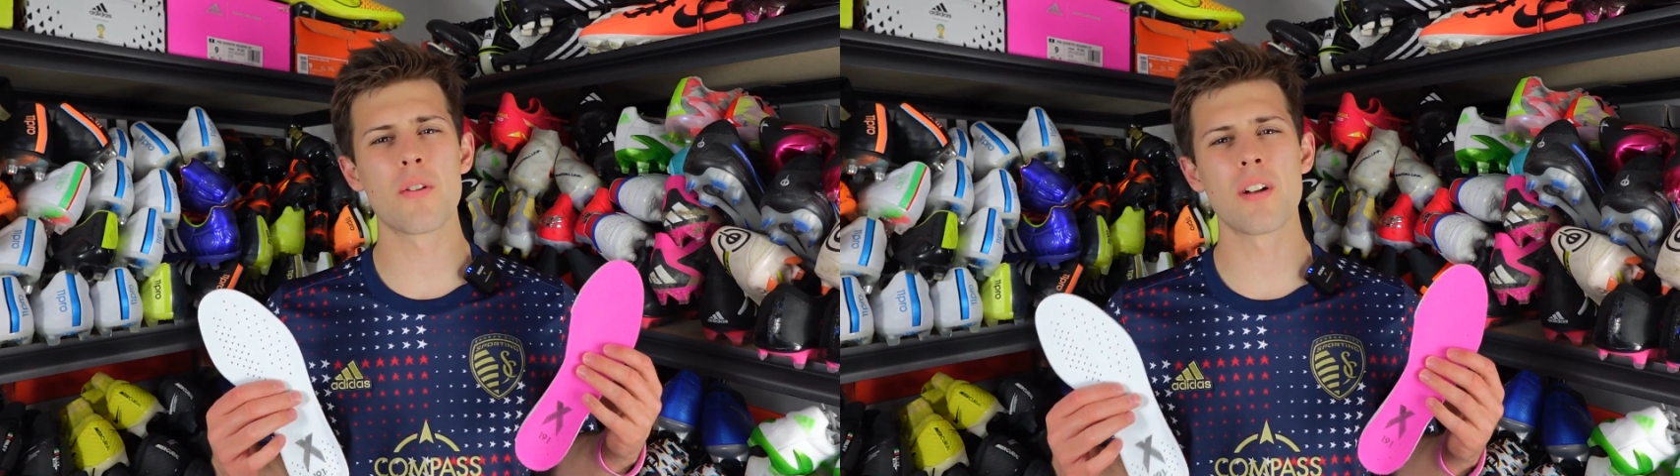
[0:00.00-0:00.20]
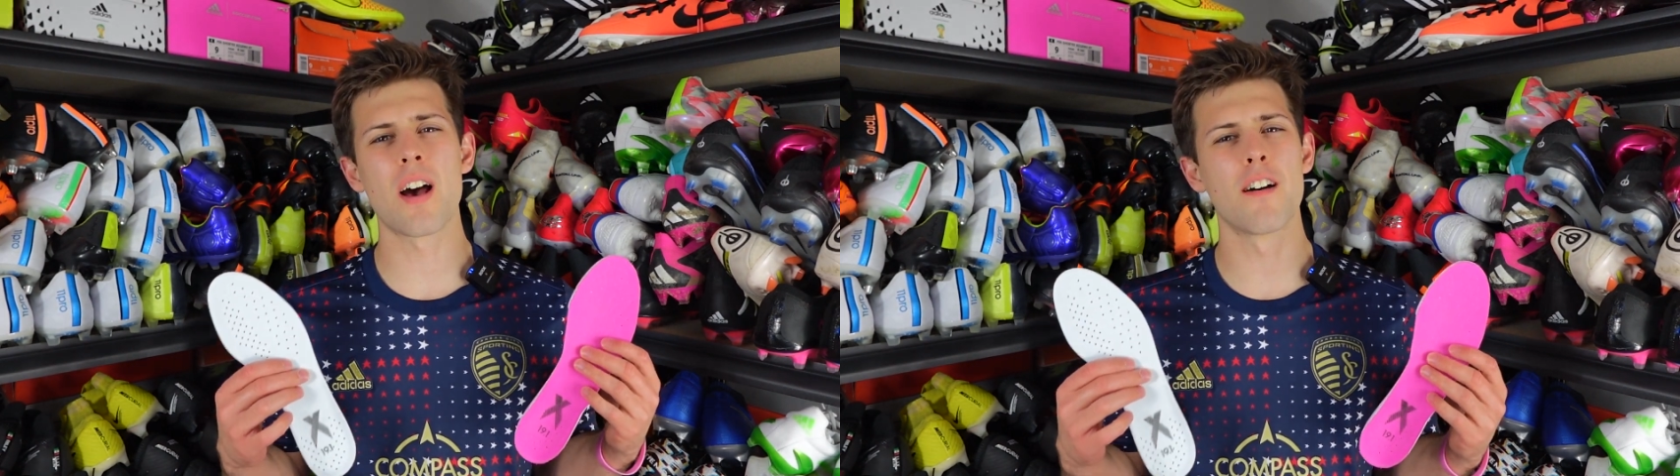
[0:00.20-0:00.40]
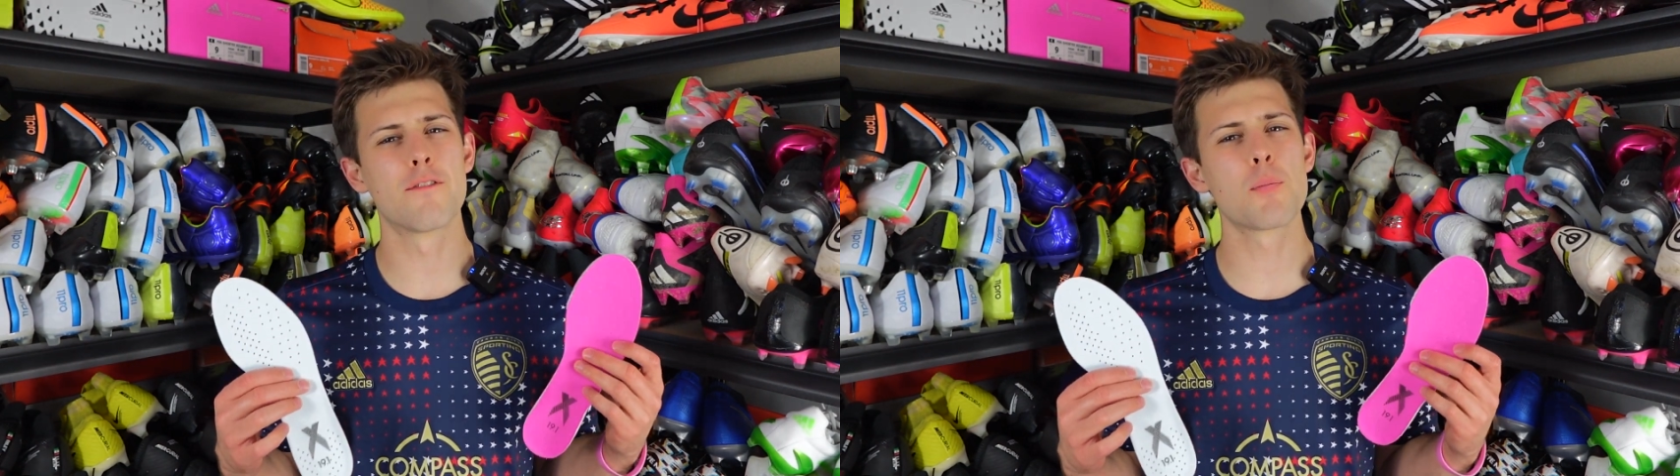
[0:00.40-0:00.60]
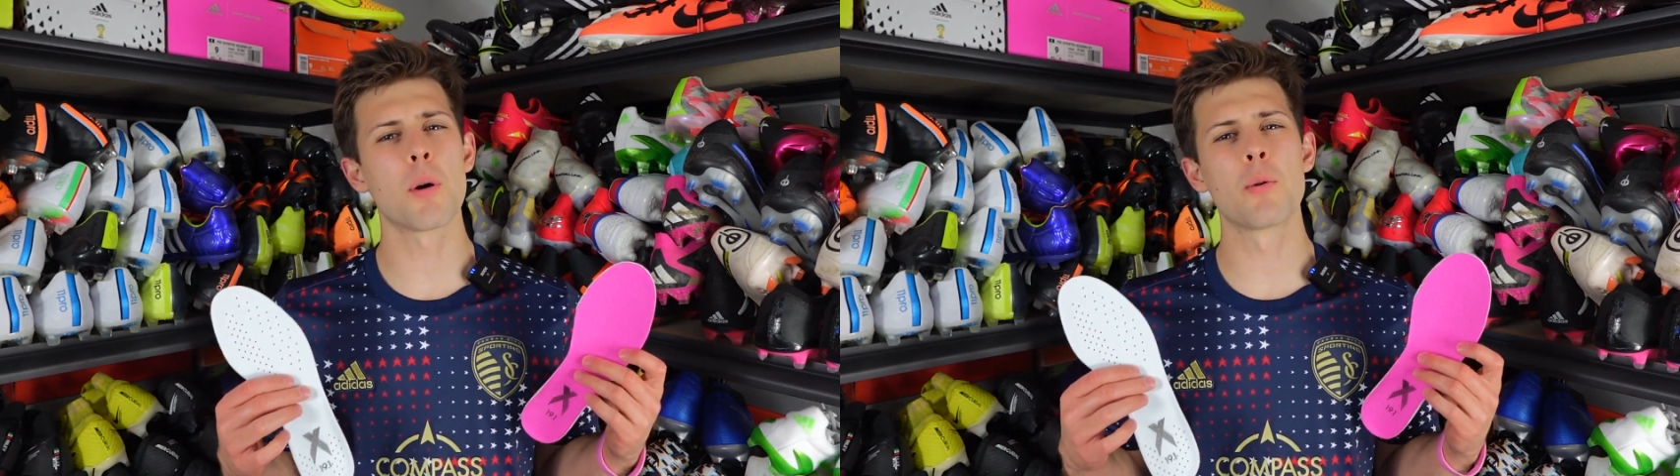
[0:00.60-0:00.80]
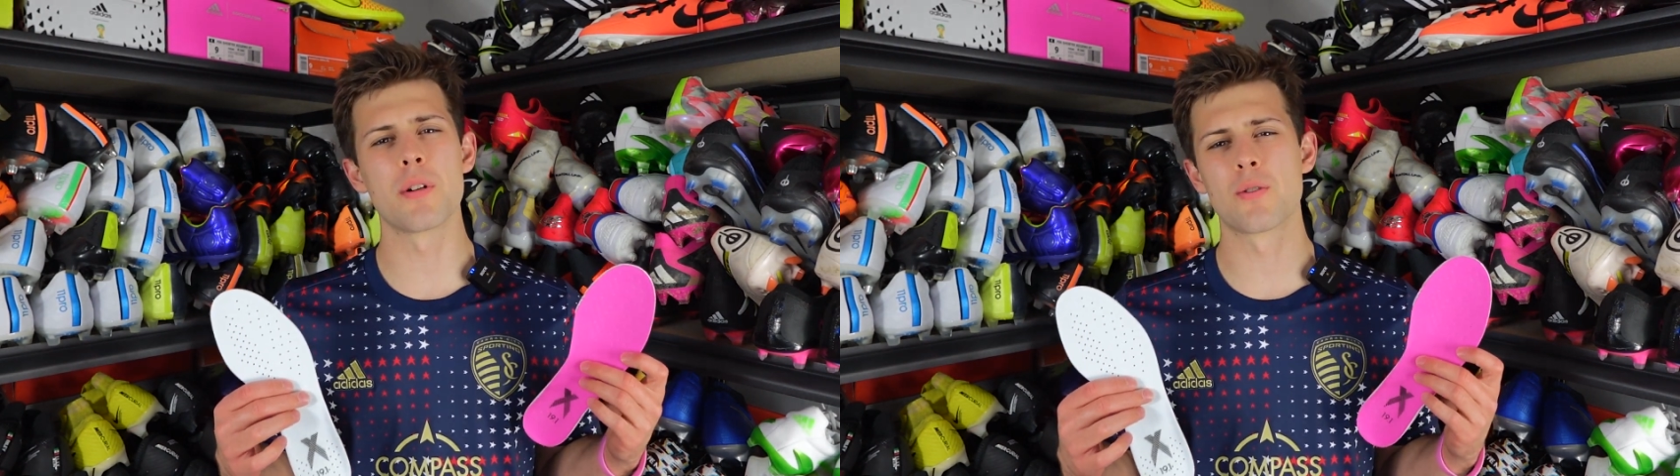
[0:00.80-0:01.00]
or not a
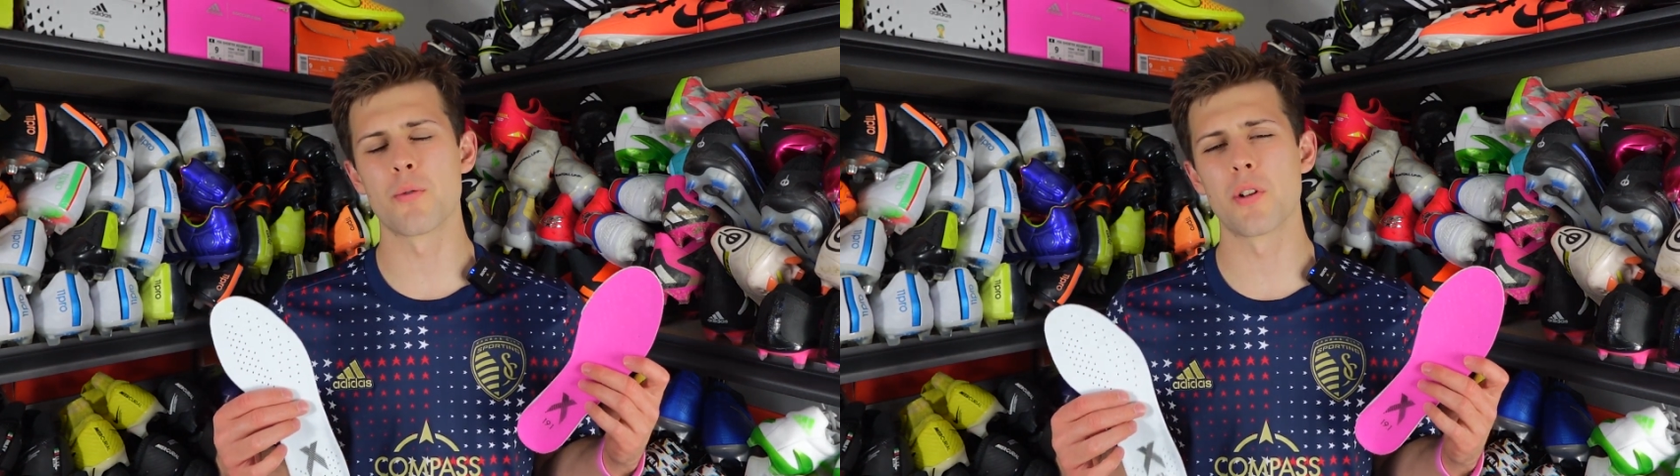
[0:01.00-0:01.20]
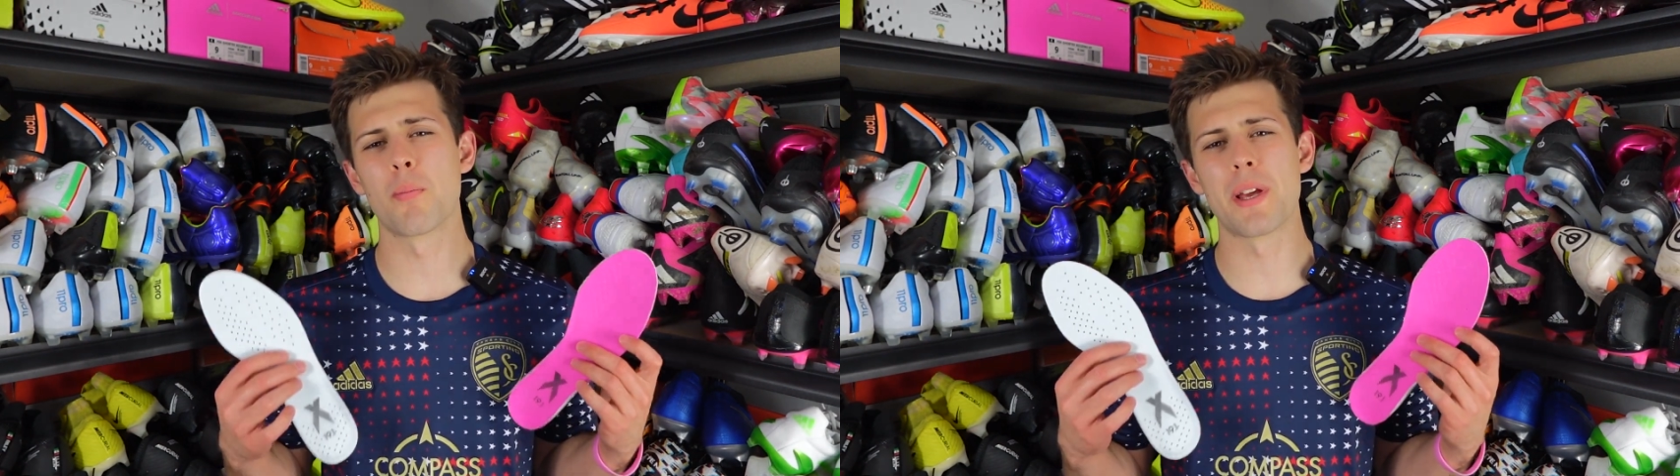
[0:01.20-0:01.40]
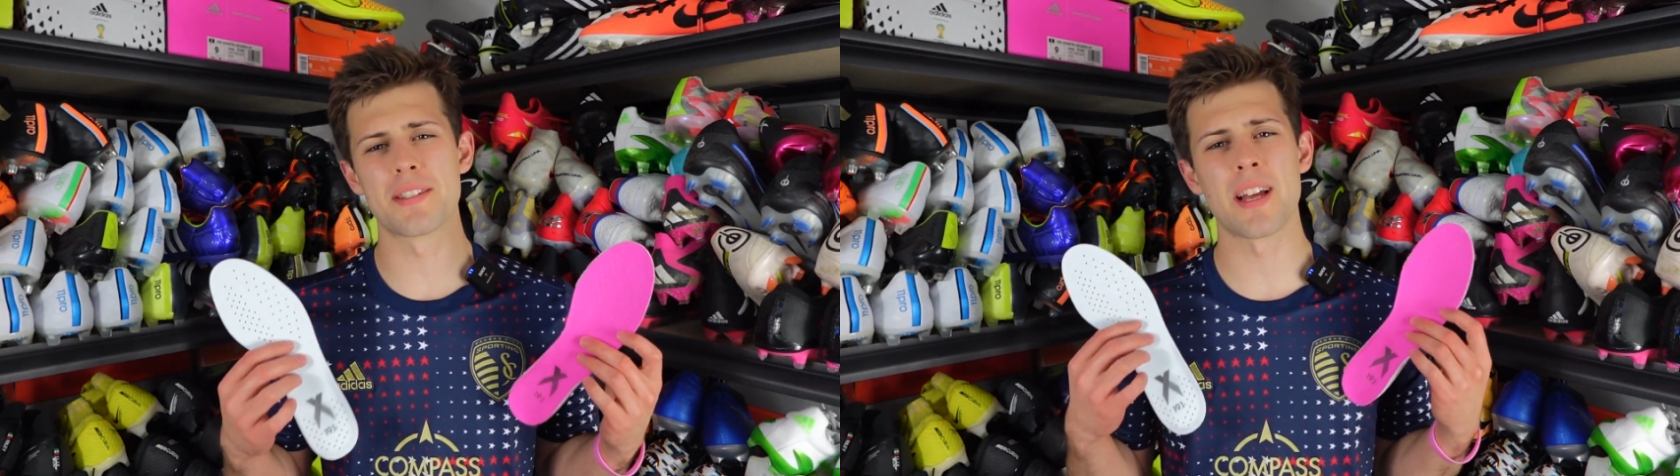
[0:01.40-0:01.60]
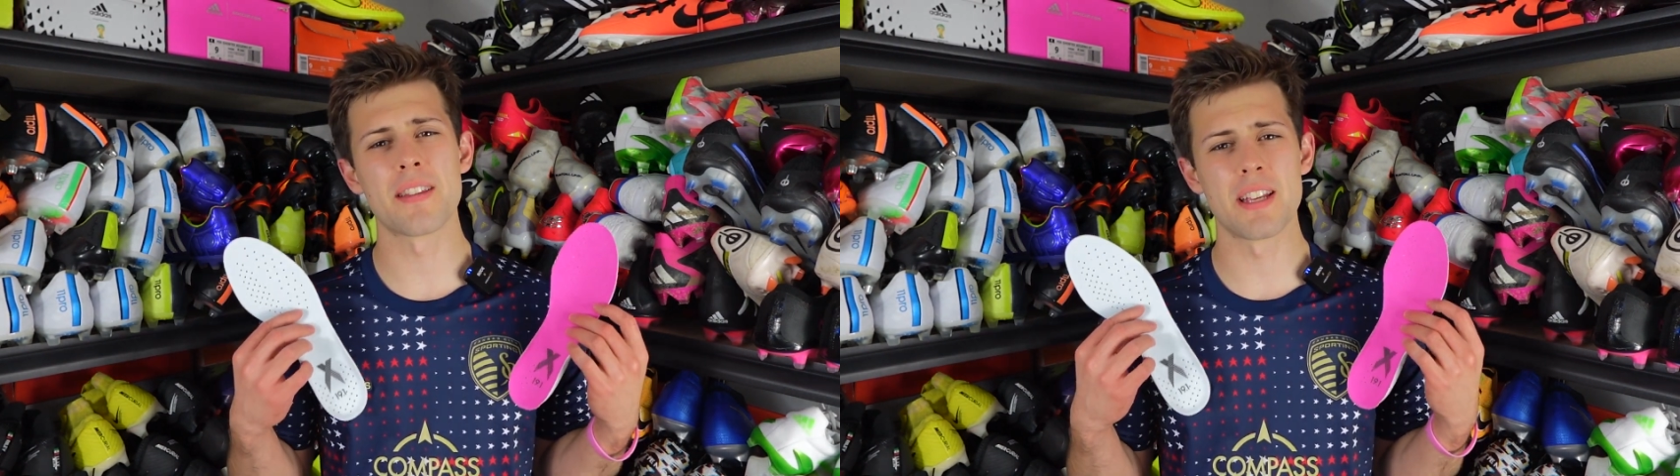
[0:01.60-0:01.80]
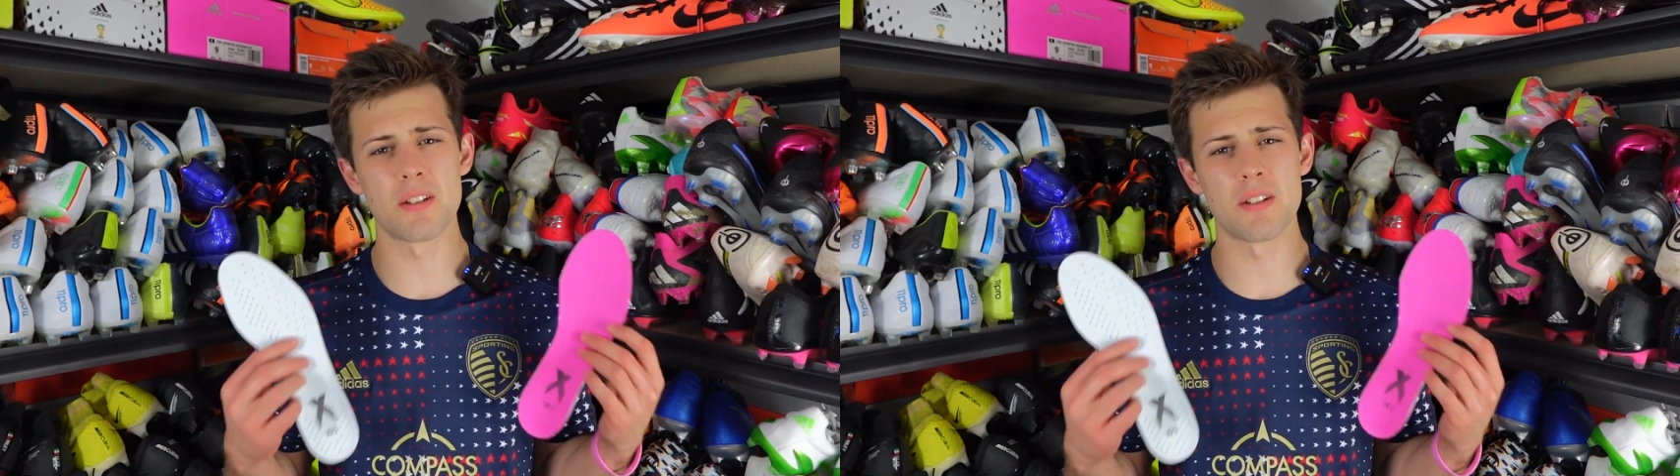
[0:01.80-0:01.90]
football boot is real based on the